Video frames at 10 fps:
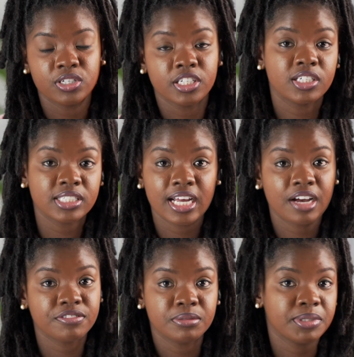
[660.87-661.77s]
It doesn't
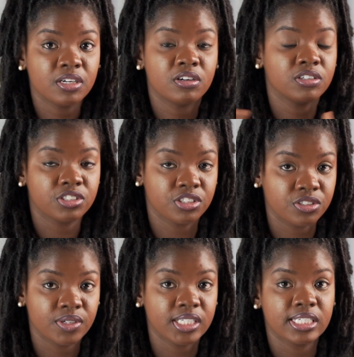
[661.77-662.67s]
have to be the 100
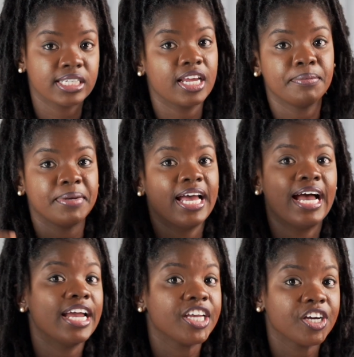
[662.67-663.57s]
US, it can be
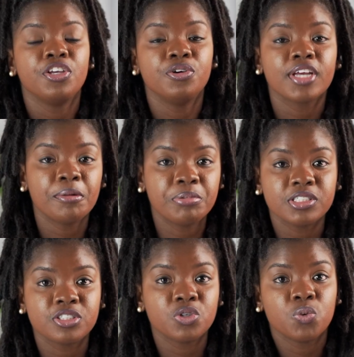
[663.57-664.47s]
higher. You can put
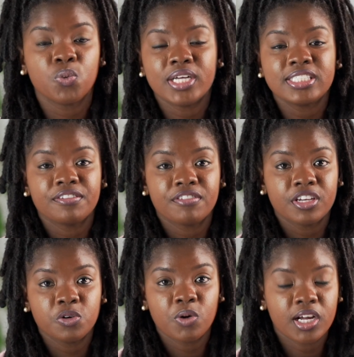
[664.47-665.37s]
it to whatever
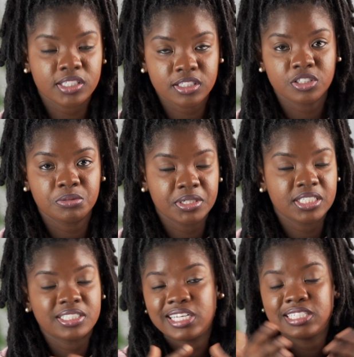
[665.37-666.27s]
you want it to be.
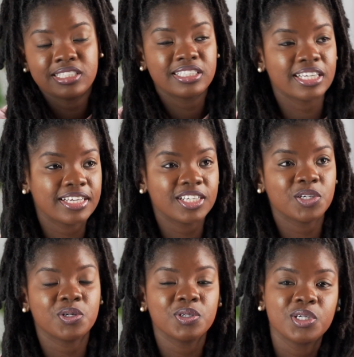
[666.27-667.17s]
So let's say,
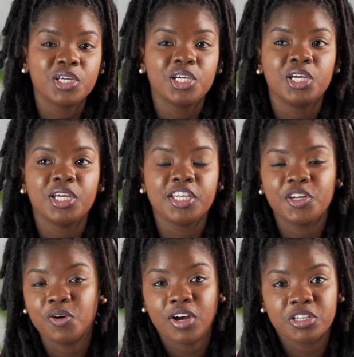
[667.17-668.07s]
you
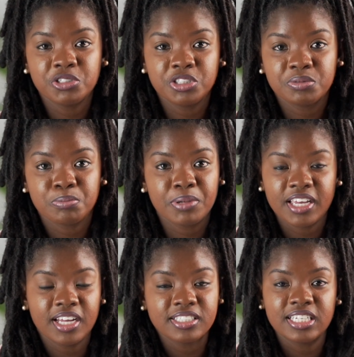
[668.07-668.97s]
don't want YouTube to pay
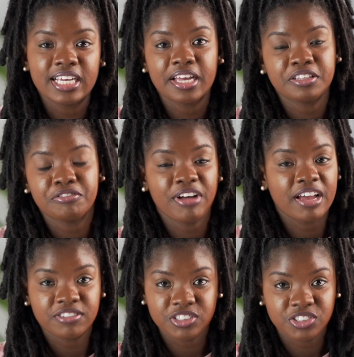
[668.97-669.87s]
until you get to
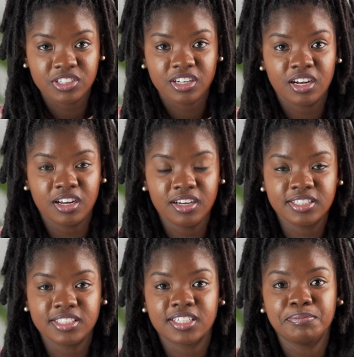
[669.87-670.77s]
$500,
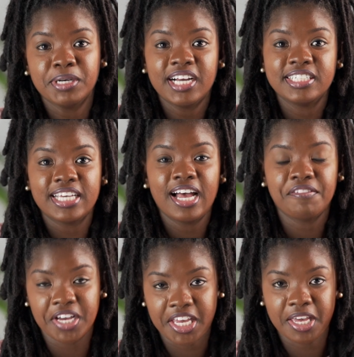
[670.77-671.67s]
because you have
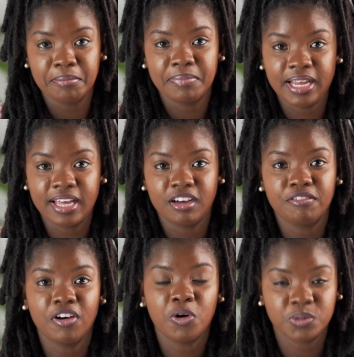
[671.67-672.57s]
a game plan of
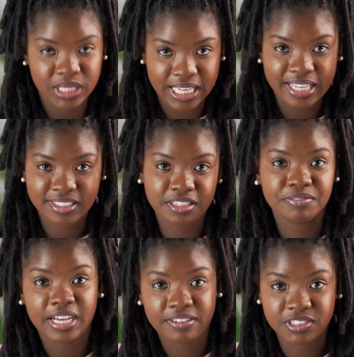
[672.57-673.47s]
how to get to the
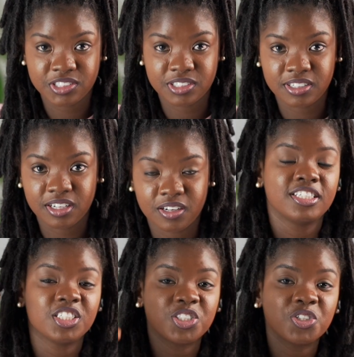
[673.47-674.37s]
$500.
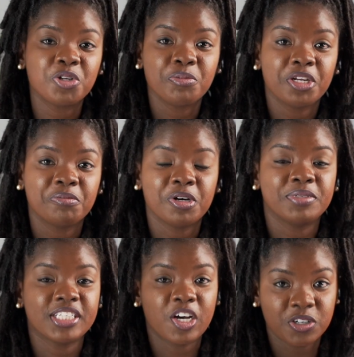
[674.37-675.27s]
Just know the minimum
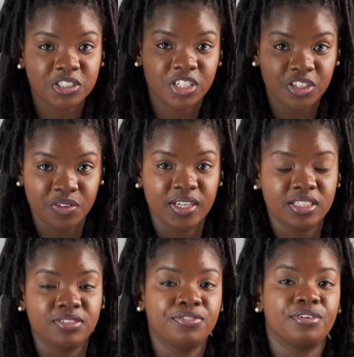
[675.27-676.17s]
is 100
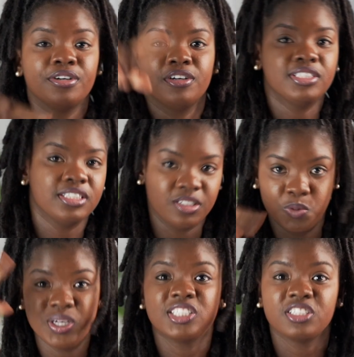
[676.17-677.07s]
US for us in the
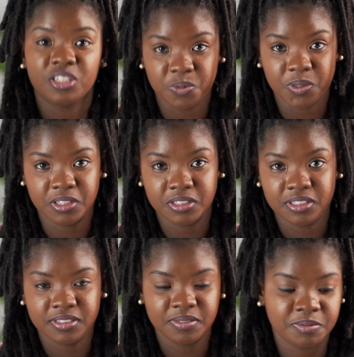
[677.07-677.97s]
Western world.
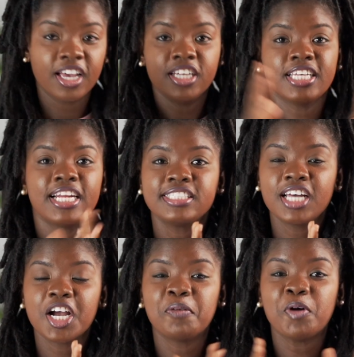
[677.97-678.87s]
So let's
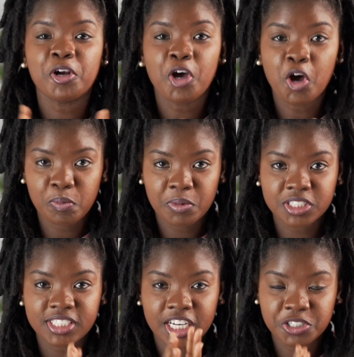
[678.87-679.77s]
talk about how
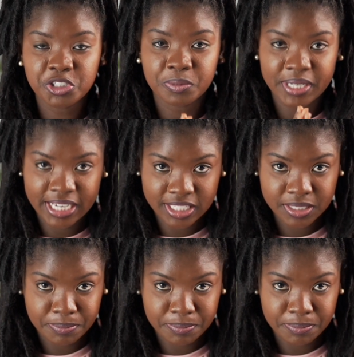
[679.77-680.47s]
much a YouTuber gets